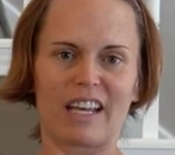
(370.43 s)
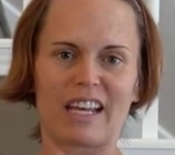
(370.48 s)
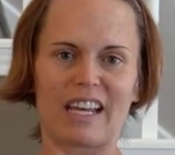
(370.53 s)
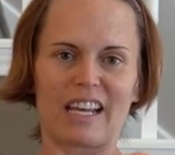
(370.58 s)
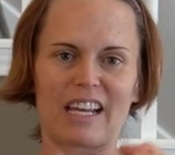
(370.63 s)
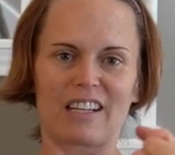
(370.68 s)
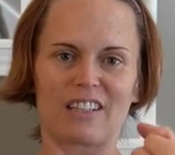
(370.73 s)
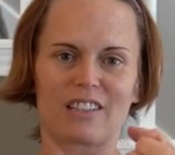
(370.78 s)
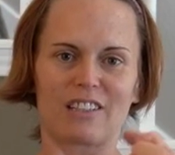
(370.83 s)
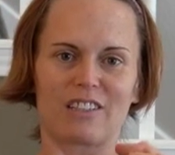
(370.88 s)

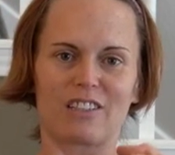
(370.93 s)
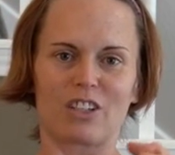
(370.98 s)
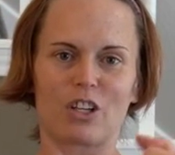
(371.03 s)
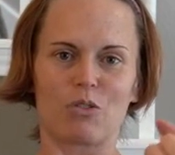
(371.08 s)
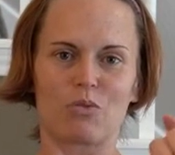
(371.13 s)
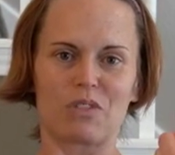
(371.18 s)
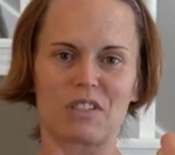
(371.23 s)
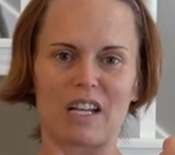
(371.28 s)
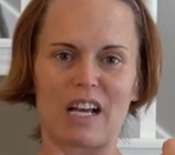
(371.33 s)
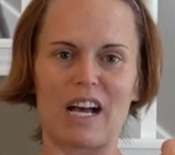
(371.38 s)
hand
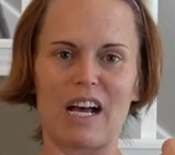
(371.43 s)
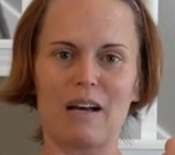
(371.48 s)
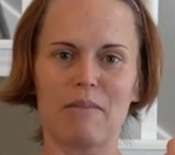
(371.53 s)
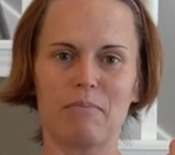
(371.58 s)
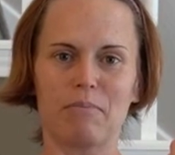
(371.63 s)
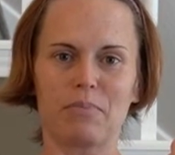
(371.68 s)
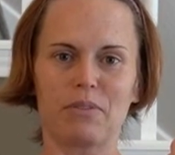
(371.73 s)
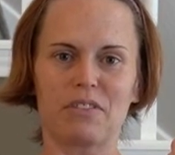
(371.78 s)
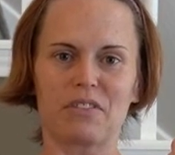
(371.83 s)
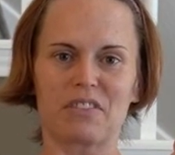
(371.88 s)
goes up,
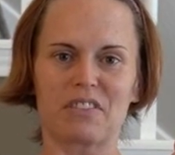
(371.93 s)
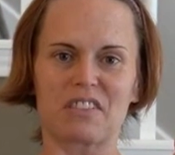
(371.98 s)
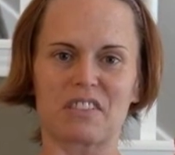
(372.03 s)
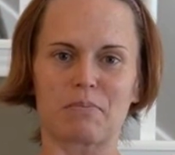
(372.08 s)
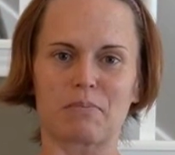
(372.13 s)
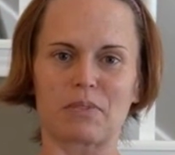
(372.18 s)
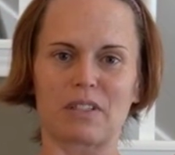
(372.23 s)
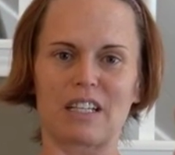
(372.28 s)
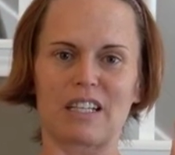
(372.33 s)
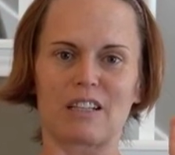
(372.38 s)

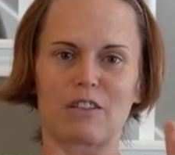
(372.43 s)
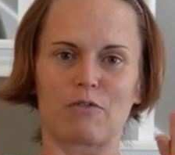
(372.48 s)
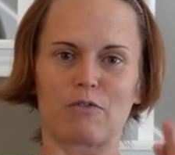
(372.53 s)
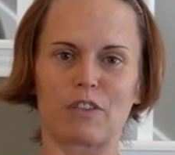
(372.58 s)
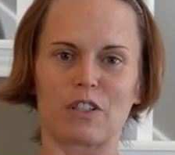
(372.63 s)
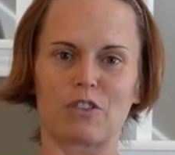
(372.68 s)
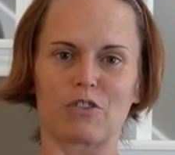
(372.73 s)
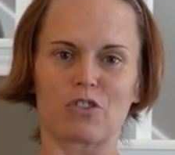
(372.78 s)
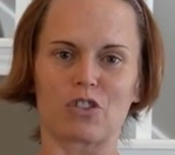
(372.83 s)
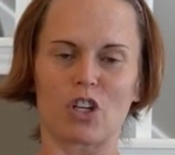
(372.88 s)
splay the
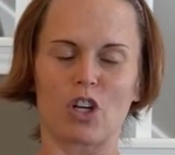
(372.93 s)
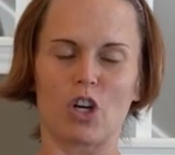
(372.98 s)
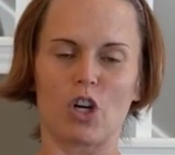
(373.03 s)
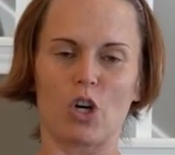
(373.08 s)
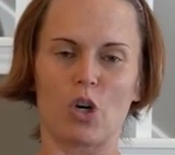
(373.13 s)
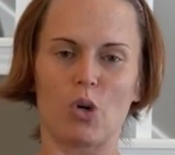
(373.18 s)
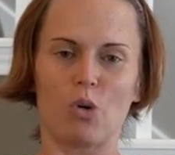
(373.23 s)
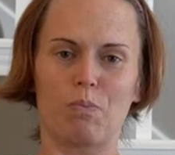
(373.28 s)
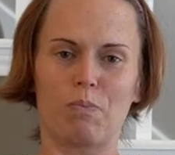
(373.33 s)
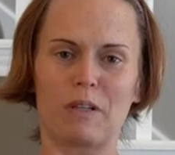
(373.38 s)
fingers
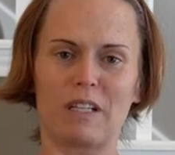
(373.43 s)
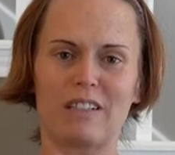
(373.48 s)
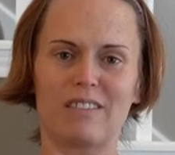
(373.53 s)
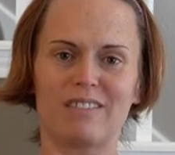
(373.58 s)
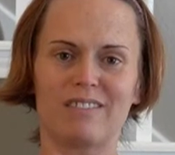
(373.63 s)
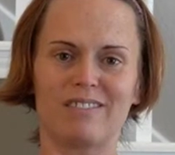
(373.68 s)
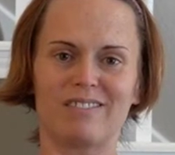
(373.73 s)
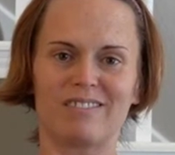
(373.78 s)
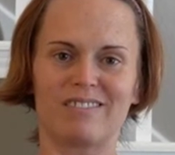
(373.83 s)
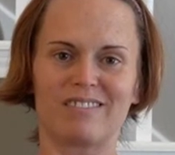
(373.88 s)
open,
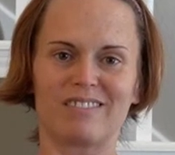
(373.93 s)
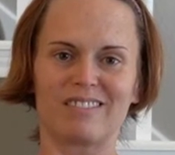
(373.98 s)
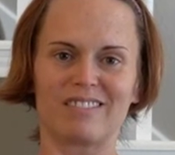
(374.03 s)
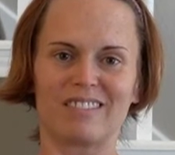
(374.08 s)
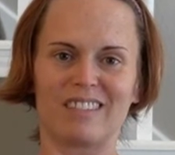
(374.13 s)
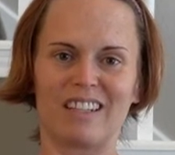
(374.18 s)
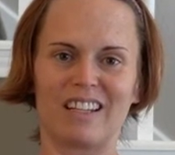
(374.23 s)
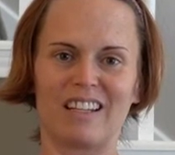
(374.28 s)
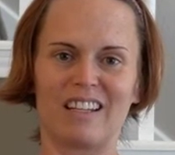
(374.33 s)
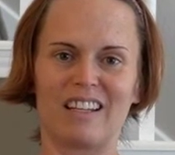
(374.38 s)

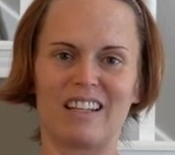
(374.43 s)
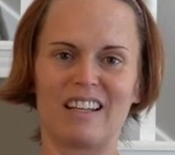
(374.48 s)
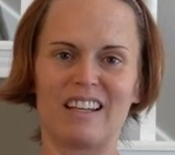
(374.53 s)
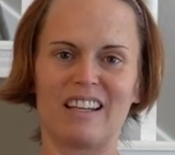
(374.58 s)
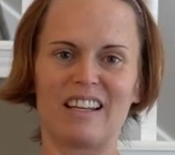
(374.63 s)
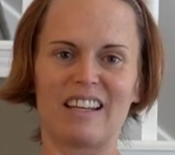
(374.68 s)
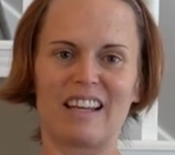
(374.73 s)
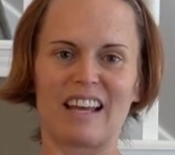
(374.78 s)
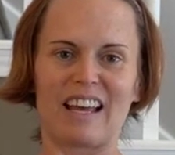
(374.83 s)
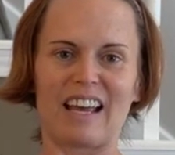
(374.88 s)

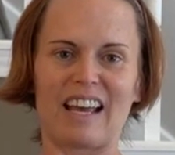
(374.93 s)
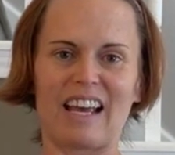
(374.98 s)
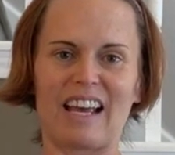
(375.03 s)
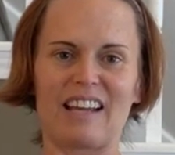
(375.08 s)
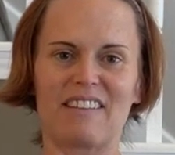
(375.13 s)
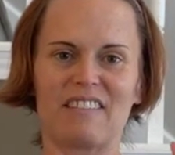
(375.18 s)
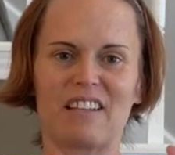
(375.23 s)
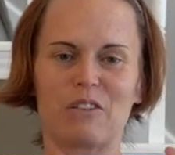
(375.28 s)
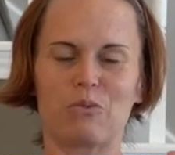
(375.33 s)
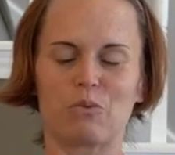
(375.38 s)

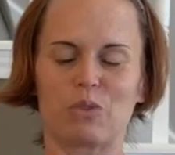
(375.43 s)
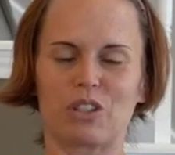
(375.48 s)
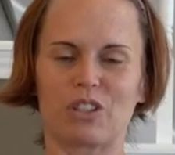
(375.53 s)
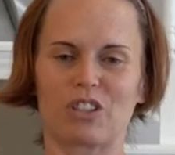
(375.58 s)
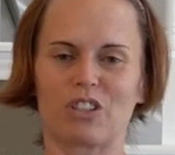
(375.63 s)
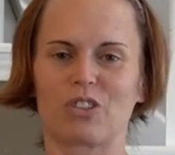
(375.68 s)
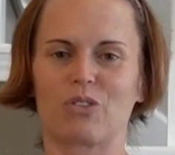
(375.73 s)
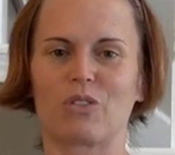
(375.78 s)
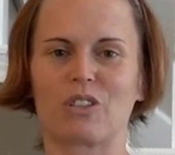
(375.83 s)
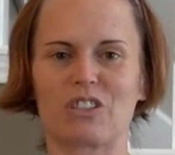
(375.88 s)
and then we
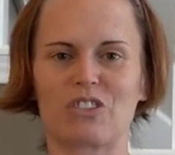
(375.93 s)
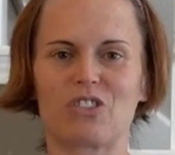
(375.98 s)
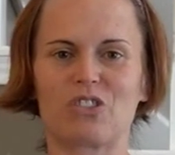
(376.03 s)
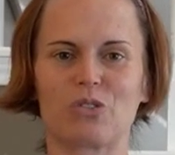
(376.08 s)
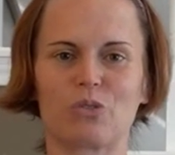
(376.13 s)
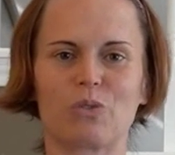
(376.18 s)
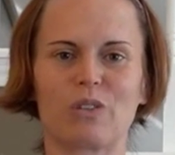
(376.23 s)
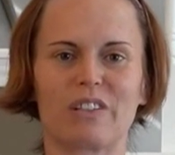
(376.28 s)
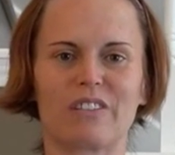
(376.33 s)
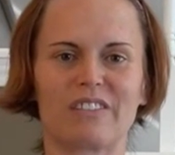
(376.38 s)
are going
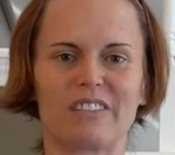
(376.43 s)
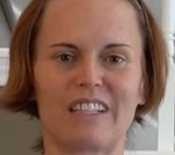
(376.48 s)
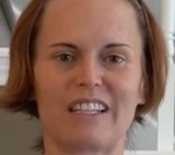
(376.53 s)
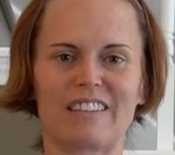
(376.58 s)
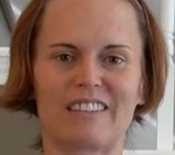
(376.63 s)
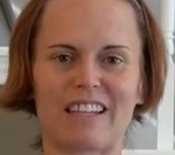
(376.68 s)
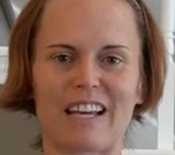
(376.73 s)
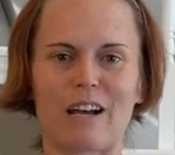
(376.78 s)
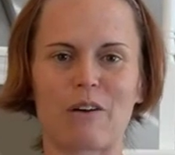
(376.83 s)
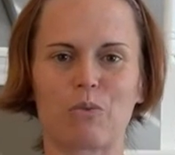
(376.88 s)
to let
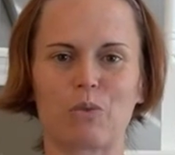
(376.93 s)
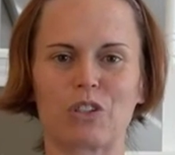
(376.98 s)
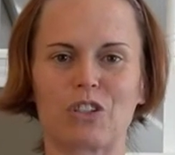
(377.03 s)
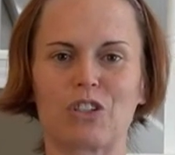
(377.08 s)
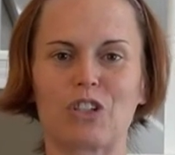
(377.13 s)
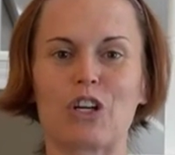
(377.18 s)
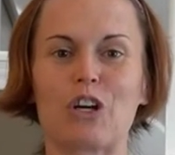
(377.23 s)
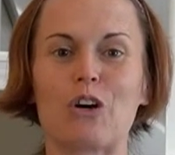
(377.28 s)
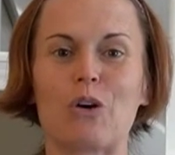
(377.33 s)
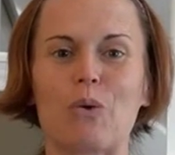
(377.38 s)
that one
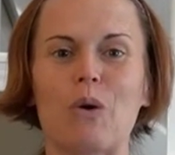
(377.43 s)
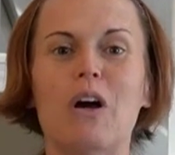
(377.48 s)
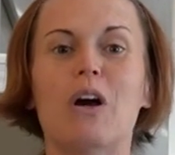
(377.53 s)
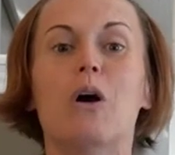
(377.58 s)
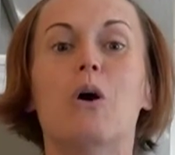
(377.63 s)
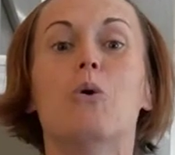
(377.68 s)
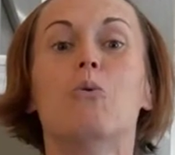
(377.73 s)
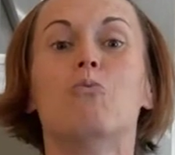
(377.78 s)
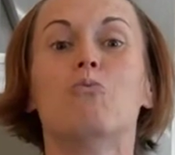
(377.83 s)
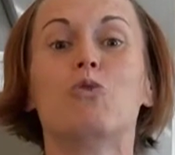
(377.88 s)
go.
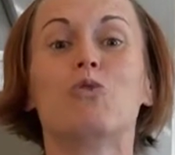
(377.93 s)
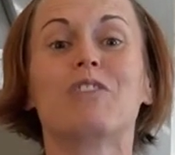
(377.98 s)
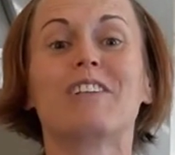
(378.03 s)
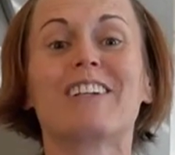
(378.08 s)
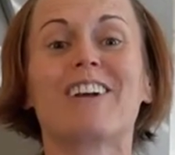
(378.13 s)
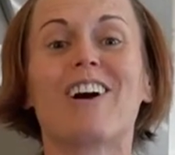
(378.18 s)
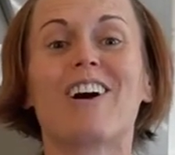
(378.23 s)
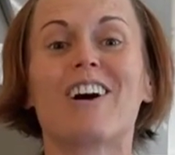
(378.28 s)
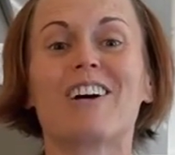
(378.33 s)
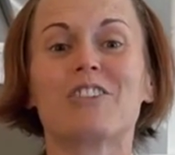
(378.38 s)

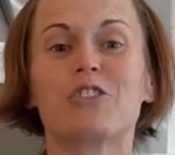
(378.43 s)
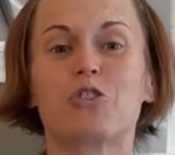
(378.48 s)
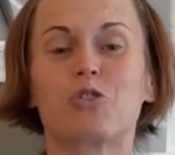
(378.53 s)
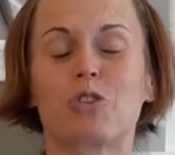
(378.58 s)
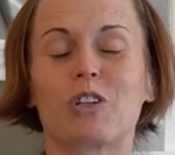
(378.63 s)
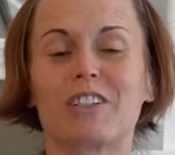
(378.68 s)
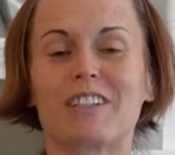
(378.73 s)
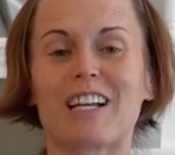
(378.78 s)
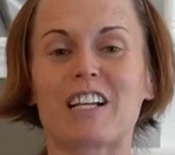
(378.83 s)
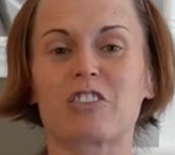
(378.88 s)
Moving on to
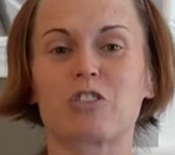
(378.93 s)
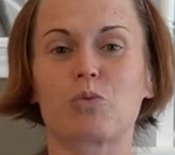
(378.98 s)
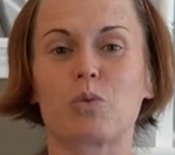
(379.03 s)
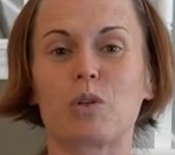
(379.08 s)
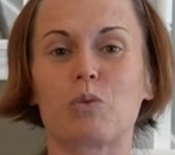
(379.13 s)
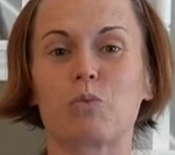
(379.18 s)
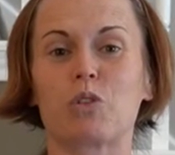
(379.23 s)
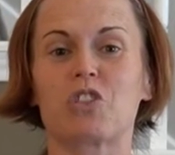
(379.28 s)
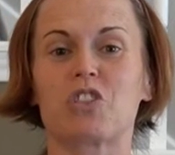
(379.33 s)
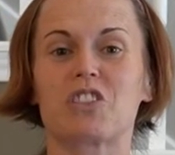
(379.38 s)
our next
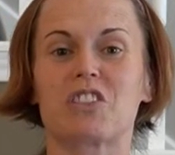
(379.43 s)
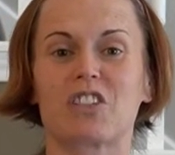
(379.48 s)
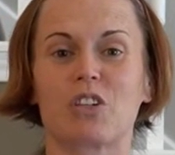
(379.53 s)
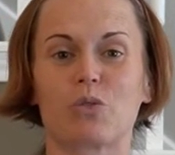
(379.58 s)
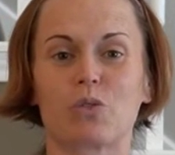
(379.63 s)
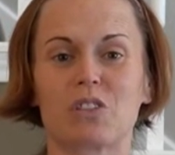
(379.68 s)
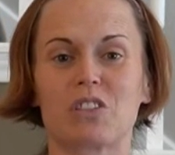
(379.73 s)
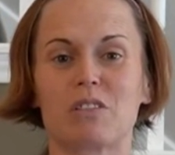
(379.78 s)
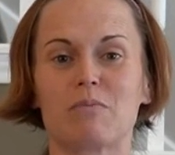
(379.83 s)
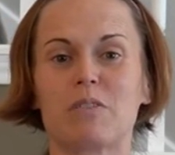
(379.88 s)
one, which is
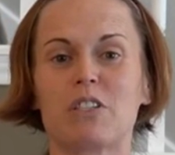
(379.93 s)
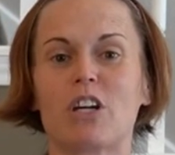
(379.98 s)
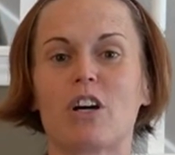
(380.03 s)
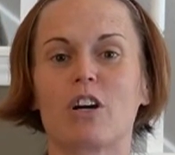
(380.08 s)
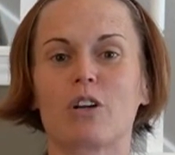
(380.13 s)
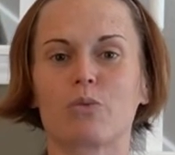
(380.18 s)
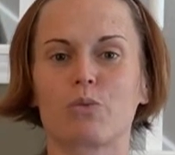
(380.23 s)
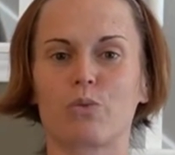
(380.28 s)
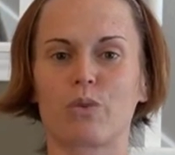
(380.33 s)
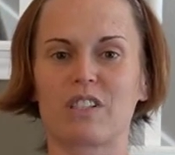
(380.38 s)
going to be
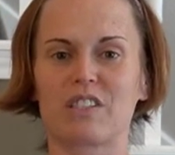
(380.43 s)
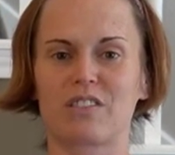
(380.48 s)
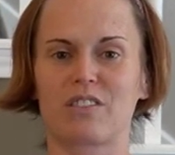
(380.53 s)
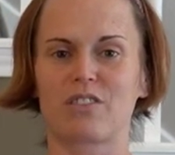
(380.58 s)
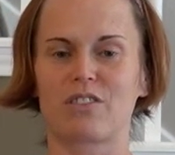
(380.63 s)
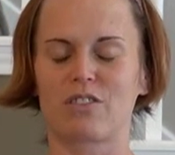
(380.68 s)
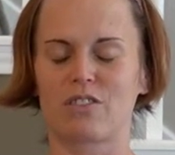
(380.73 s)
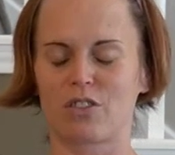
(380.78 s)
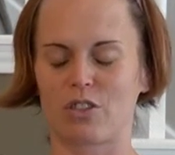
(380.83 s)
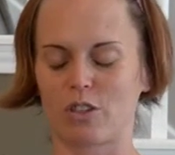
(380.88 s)
our
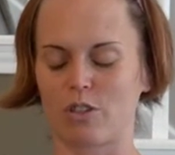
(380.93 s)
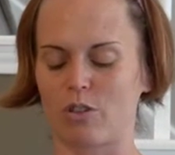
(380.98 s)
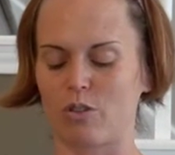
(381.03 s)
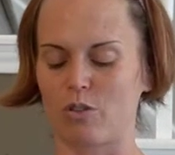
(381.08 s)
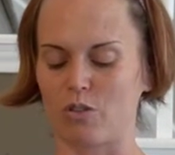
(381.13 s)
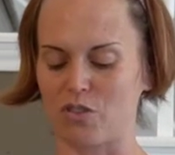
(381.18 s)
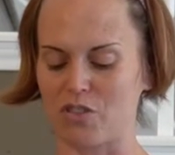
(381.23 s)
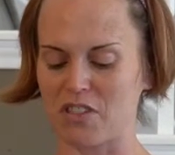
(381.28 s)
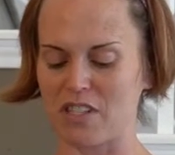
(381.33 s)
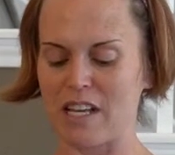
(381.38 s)
wrist
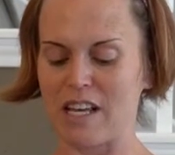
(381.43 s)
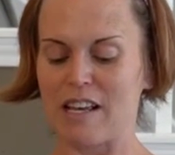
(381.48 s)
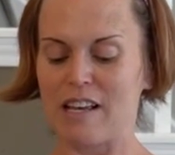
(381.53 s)
circles.